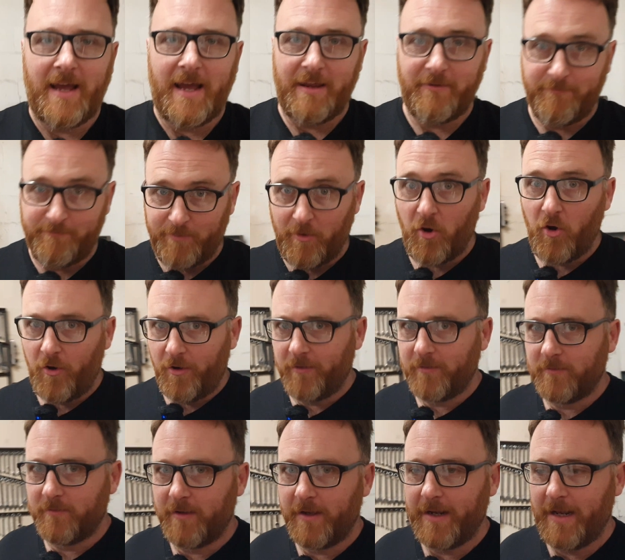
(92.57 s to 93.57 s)
I've
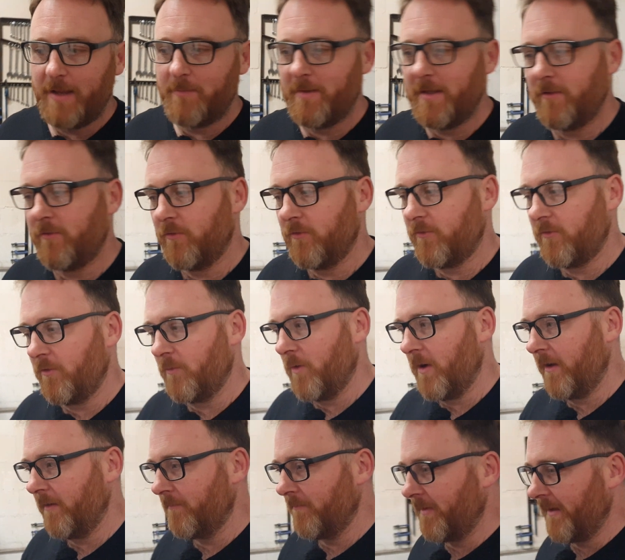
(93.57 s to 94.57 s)
bought an
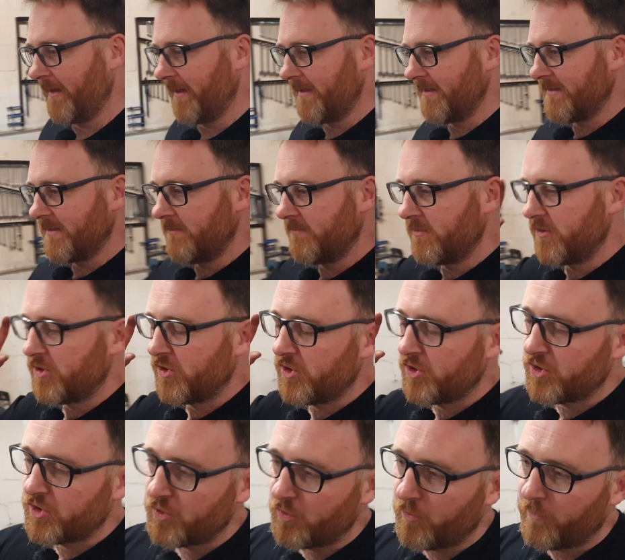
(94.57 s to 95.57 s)
ME221 because I was
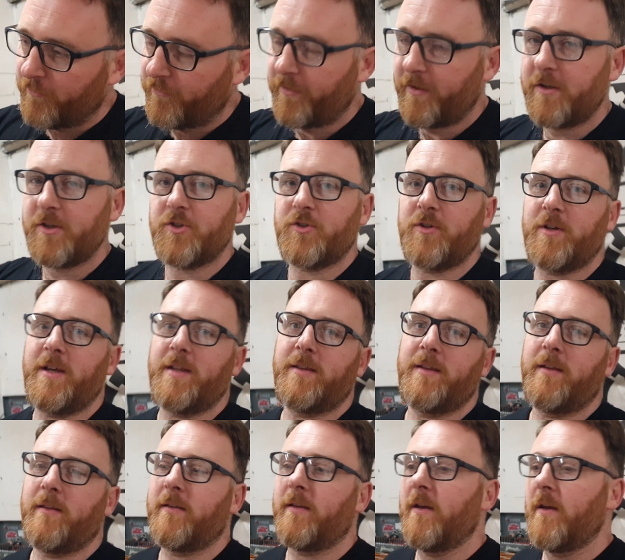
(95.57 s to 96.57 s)
so
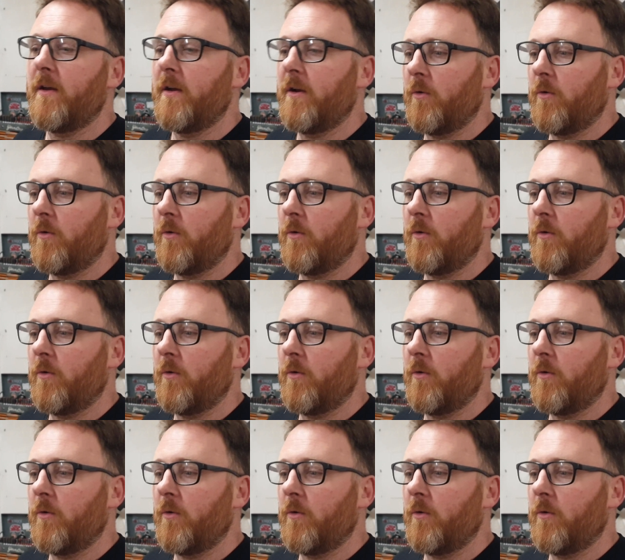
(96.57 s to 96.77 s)
frustrated